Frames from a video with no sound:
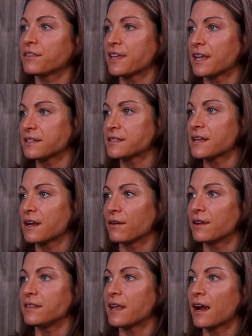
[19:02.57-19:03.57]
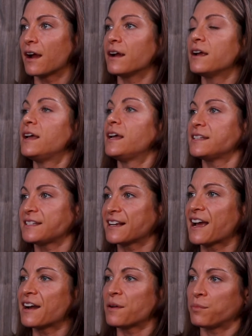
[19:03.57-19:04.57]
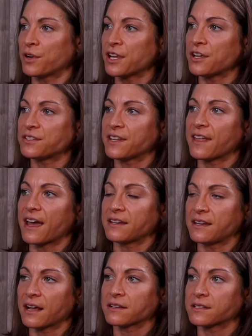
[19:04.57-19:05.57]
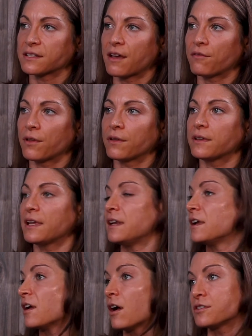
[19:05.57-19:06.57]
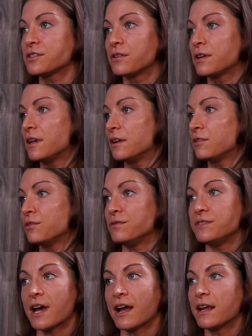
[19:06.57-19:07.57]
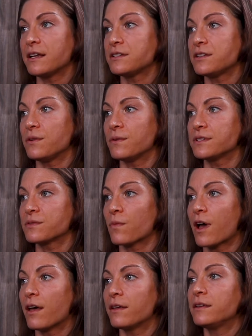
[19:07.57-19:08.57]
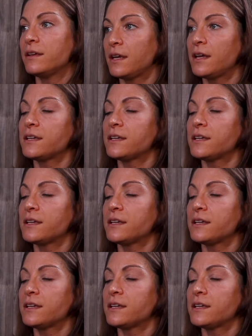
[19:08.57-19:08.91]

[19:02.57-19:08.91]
things here and there to kind of bring you to that next level. And it also could include diet too as well.